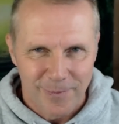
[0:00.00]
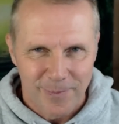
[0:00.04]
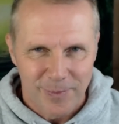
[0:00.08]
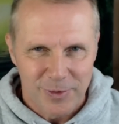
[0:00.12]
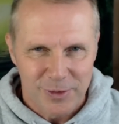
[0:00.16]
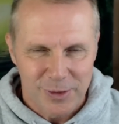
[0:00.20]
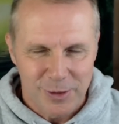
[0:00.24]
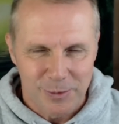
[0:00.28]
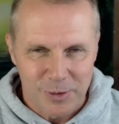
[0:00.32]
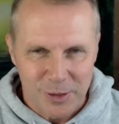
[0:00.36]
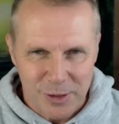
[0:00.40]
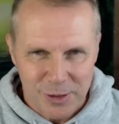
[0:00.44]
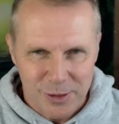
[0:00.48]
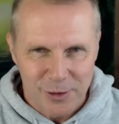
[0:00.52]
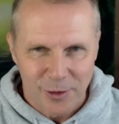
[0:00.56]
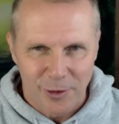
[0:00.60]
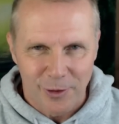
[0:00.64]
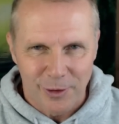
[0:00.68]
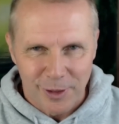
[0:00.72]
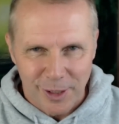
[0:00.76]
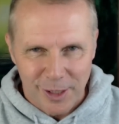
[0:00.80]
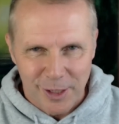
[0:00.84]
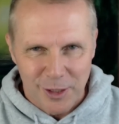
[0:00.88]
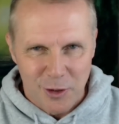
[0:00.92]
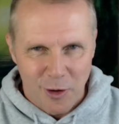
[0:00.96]
So we're
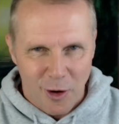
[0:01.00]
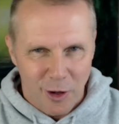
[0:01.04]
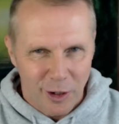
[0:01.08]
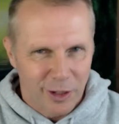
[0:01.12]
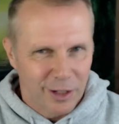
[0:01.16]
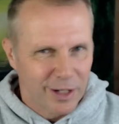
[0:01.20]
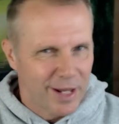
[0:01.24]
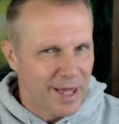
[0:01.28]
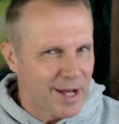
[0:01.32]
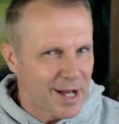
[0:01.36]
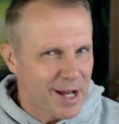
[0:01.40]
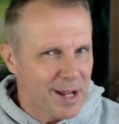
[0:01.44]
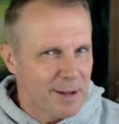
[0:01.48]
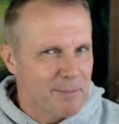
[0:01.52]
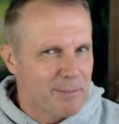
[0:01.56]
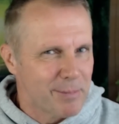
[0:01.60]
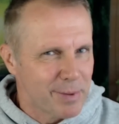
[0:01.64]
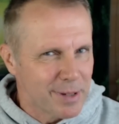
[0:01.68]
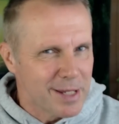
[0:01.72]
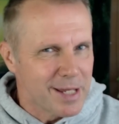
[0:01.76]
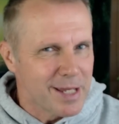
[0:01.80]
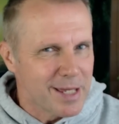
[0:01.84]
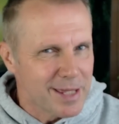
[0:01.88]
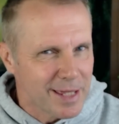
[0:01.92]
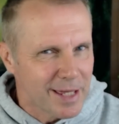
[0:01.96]
certainly not letting
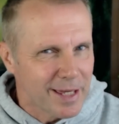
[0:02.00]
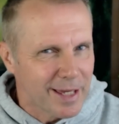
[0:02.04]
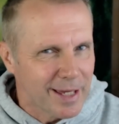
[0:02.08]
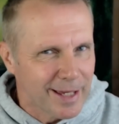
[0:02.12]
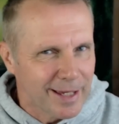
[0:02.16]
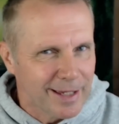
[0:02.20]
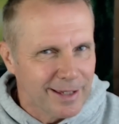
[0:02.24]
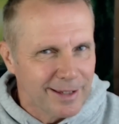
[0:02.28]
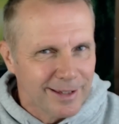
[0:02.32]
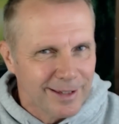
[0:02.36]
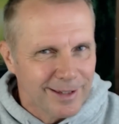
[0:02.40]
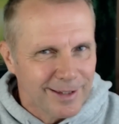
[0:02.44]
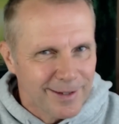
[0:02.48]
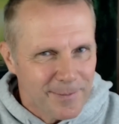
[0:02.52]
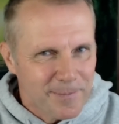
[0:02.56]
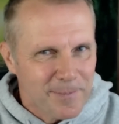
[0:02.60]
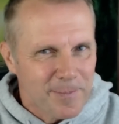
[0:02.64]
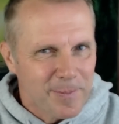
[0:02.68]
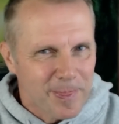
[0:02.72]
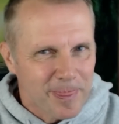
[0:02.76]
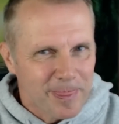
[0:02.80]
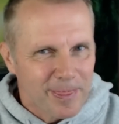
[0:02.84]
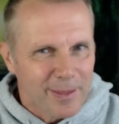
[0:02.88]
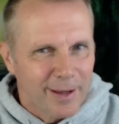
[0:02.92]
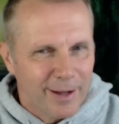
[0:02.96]
be there,
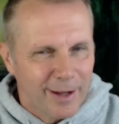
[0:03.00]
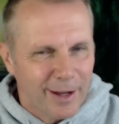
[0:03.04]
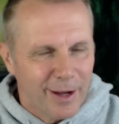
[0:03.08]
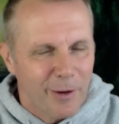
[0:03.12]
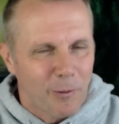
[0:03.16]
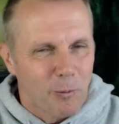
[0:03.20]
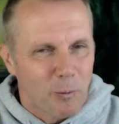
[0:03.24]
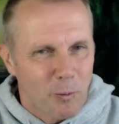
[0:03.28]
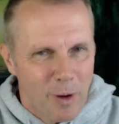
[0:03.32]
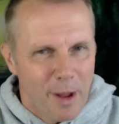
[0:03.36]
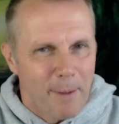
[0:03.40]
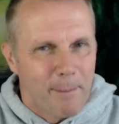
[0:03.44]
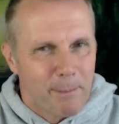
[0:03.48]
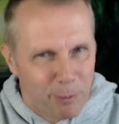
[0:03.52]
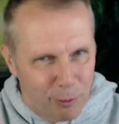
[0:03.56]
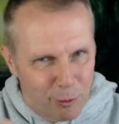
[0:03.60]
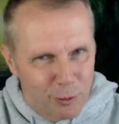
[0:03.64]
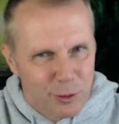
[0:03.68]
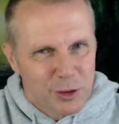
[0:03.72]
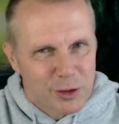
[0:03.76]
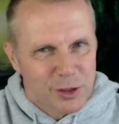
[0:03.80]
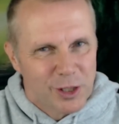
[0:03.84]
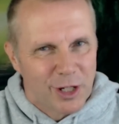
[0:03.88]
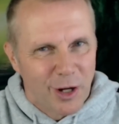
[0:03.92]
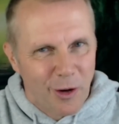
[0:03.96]
we're
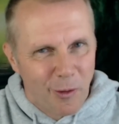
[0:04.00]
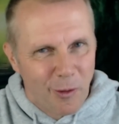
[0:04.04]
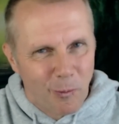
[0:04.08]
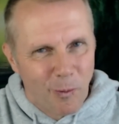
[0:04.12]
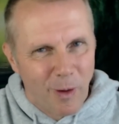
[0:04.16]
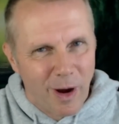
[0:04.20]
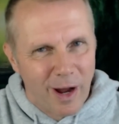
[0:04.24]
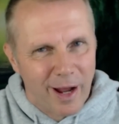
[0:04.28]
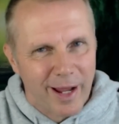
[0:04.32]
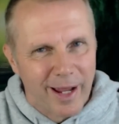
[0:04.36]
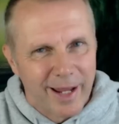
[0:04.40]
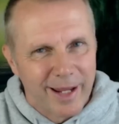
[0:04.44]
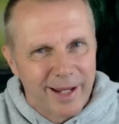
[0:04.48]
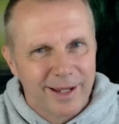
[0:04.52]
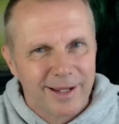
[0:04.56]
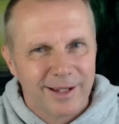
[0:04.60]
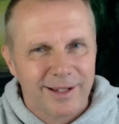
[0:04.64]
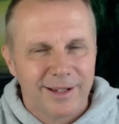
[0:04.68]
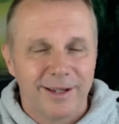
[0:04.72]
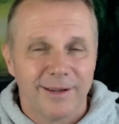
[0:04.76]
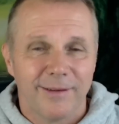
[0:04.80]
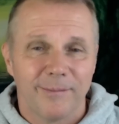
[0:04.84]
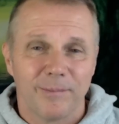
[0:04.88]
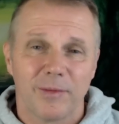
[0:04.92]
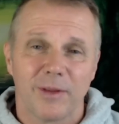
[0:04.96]
pushing away.
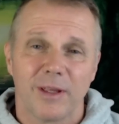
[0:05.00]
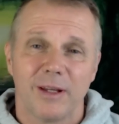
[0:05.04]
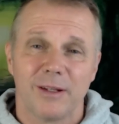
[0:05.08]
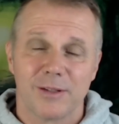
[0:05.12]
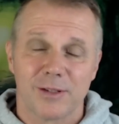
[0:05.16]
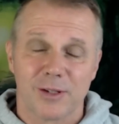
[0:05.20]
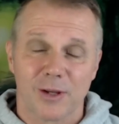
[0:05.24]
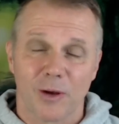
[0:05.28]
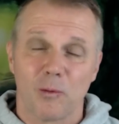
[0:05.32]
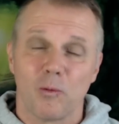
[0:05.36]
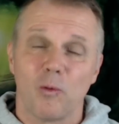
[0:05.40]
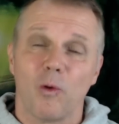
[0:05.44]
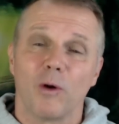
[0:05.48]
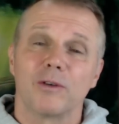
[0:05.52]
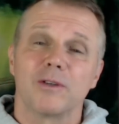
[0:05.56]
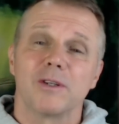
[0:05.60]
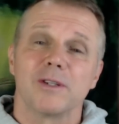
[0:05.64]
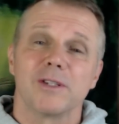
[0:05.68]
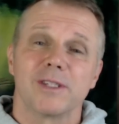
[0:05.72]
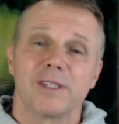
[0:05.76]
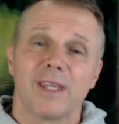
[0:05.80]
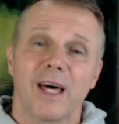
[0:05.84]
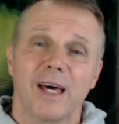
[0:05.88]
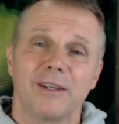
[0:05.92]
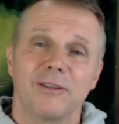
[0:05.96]
And so what
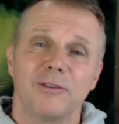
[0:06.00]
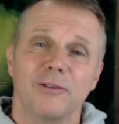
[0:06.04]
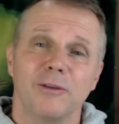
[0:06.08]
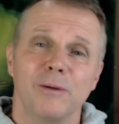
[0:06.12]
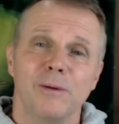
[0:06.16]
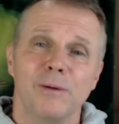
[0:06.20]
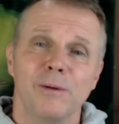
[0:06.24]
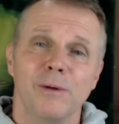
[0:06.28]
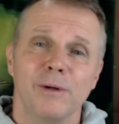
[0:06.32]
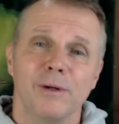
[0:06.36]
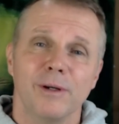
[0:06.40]
does that do?